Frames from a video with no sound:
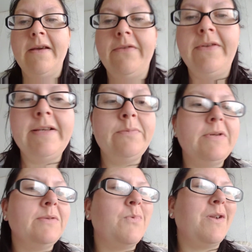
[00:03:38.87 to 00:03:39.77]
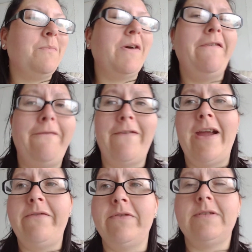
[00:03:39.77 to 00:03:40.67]
This one's one of my
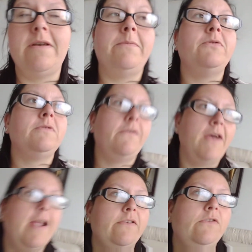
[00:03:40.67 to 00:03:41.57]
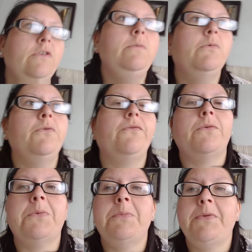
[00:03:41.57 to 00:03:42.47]
favourite samples. I've had two more
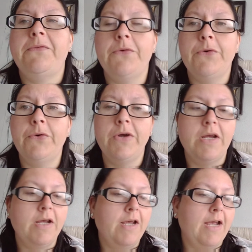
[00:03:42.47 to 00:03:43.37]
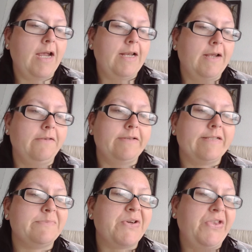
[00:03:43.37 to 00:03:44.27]
from them before, and now this
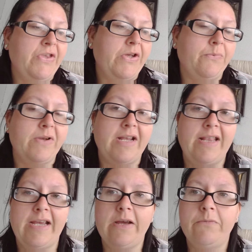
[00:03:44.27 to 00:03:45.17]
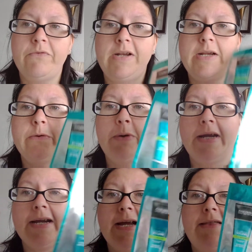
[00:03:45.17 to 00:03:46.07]
is my third one. And they come really
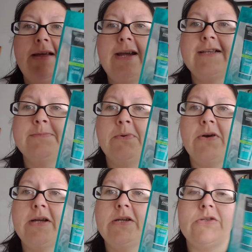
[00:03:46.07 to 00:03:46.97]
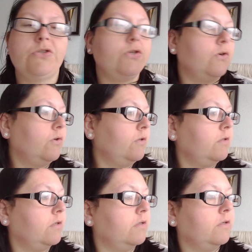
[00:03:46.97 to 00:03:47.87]
quick, and that is by
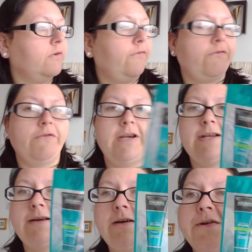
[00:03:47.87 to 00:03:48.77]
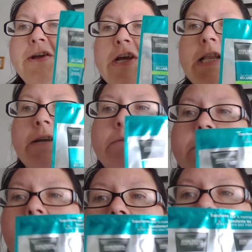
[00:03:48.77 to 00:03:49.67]
John Frieda.
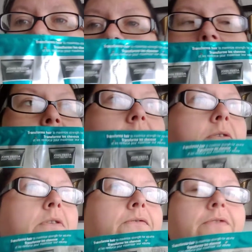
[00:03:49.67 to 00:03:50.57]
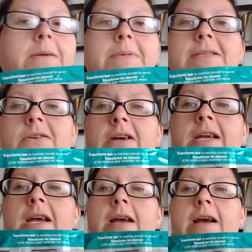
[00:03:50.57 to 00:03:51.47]
Now, I saw this on the freebie site,
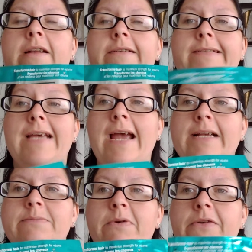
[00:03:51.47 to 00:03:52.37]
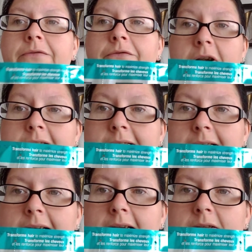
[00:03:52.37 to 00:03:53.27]
and I tagged my friends
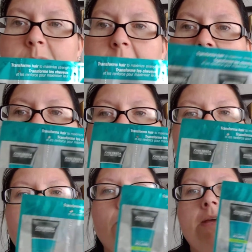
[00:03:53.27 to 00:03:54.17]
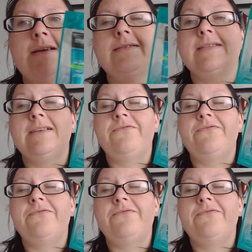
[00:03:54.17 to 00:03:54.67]
in it as well, and they got theirs.